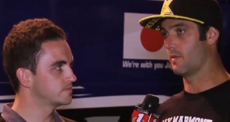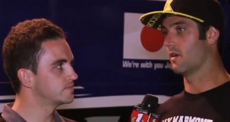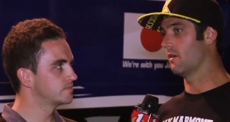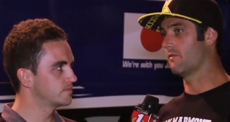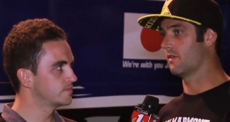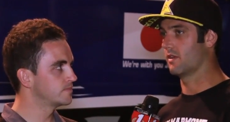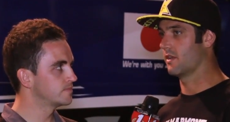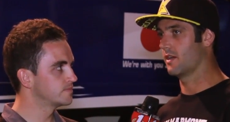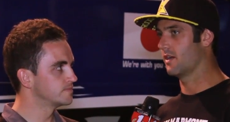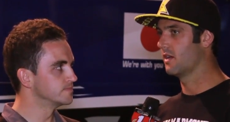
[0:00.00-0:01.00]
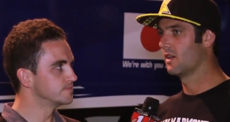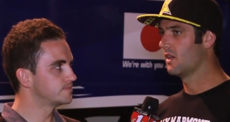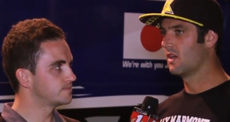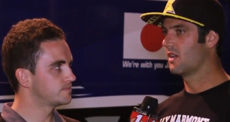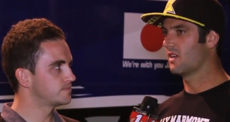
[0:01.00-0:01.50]
Speaker 1: me off and uh,
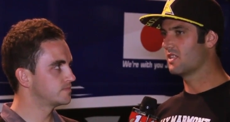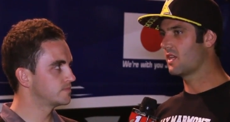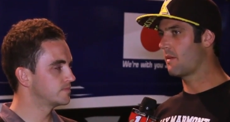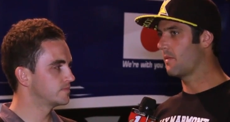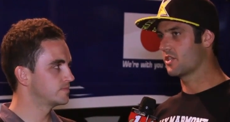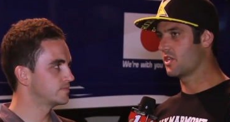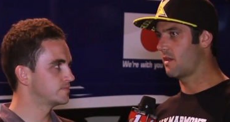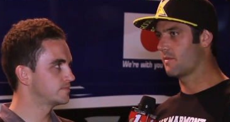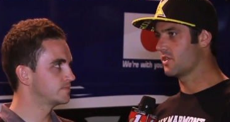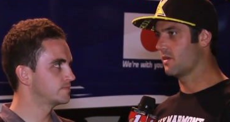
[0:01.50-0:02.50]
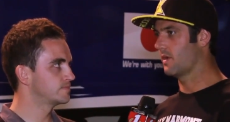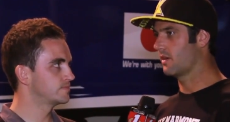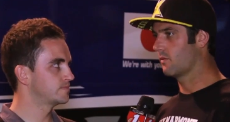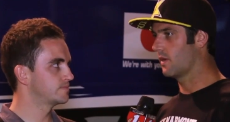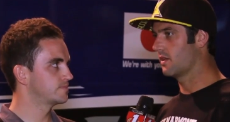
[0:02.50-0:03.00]
you know, didn't get my championship
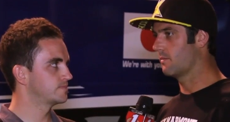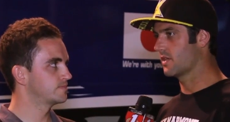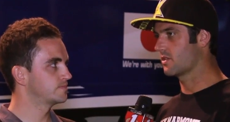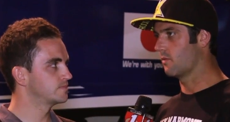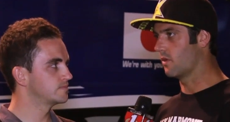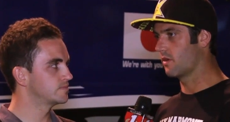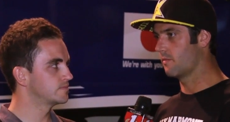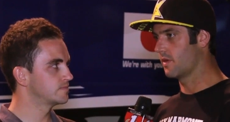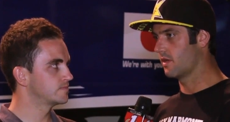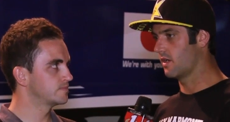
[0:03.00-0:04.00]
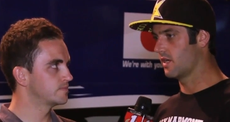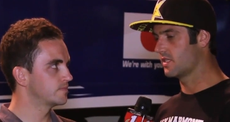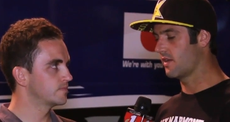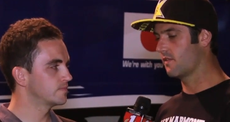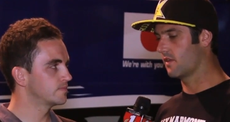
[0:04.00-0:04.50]
underway the best I wanted, but I
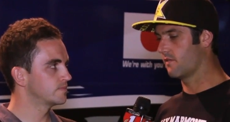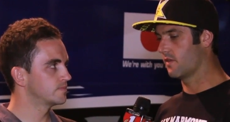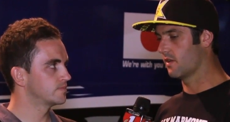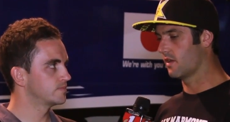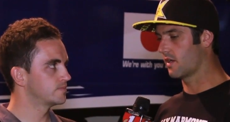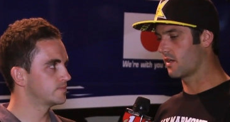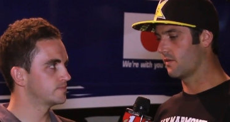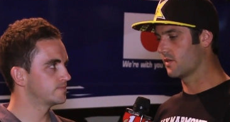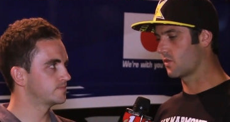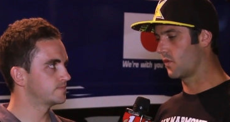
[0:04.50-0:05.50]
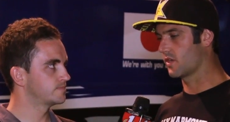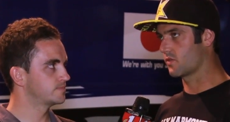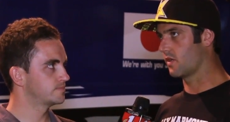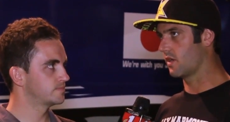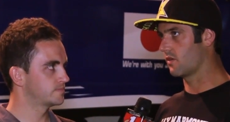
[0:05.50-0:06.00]
definitely feel like I was
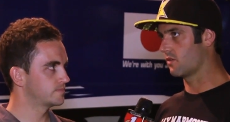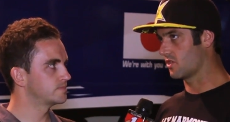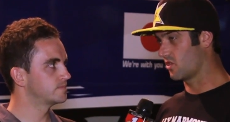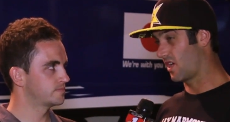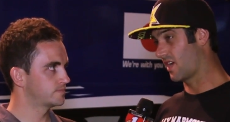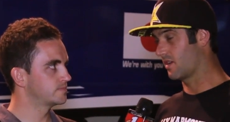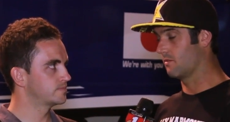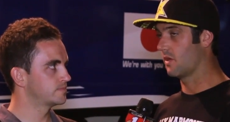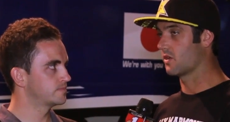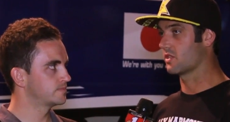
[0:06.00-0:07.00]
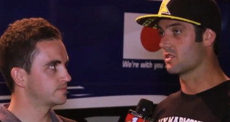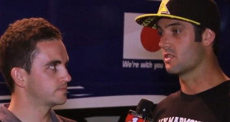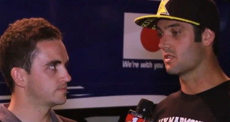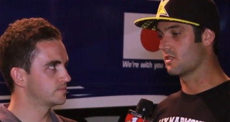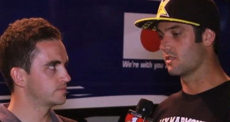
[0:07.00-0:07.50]
quickest rider on the track and most
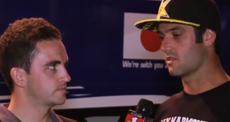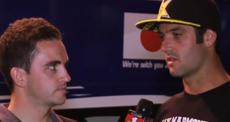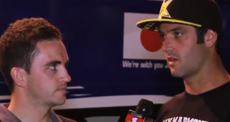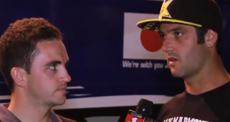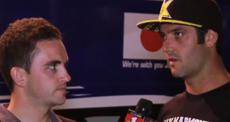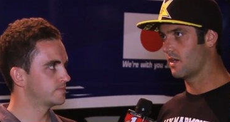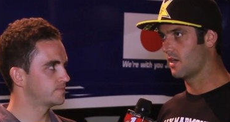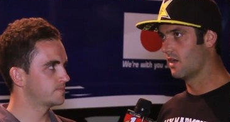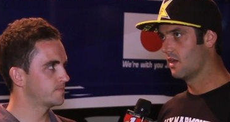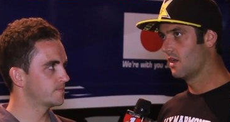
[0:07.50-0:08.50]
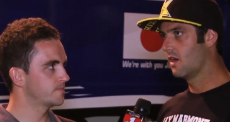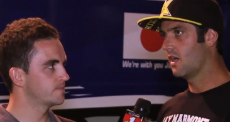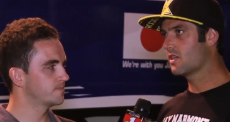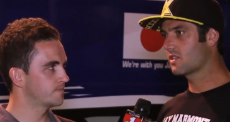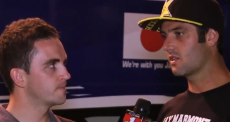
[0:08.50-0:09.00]
consistent. So uh,
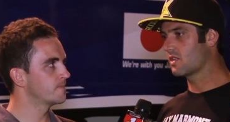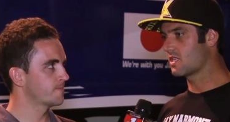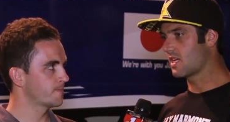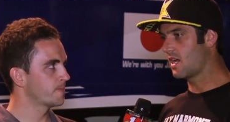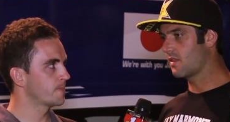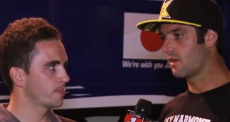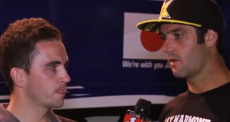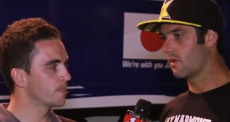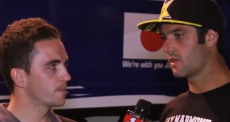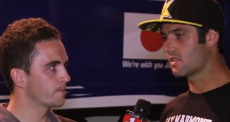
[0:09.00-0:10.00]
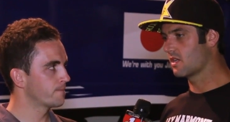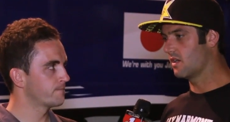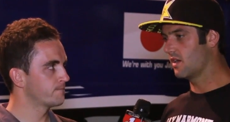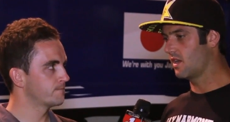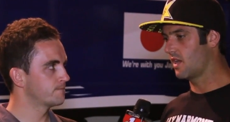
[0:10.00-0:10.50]
I just got the start that I wanted
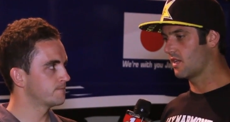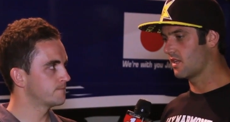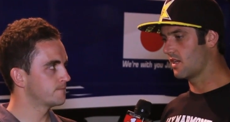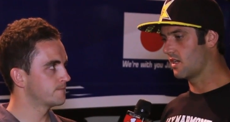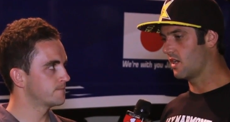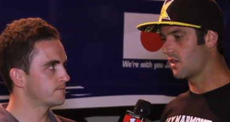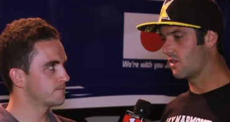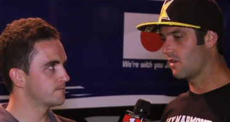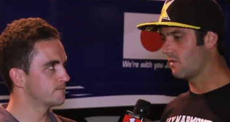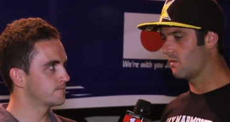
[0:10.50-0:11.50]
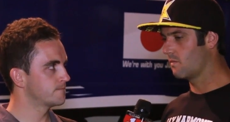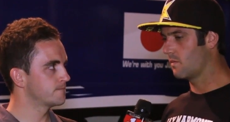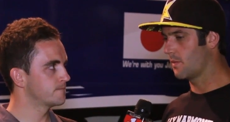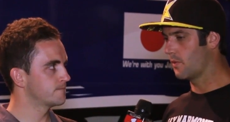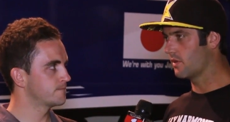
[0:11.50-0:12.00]
tonight and uh, I knew
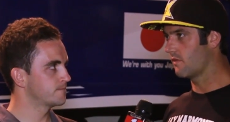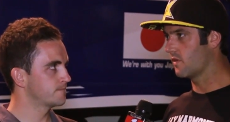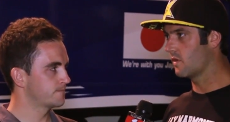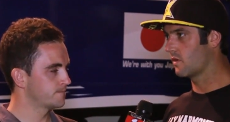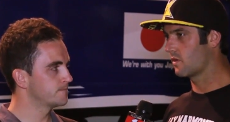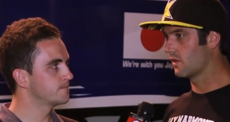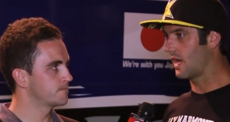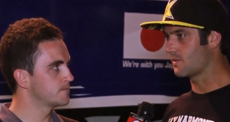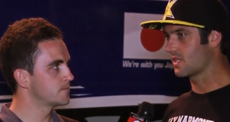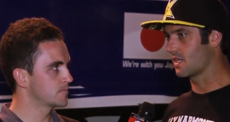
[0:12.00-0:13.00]
by putting a few good laps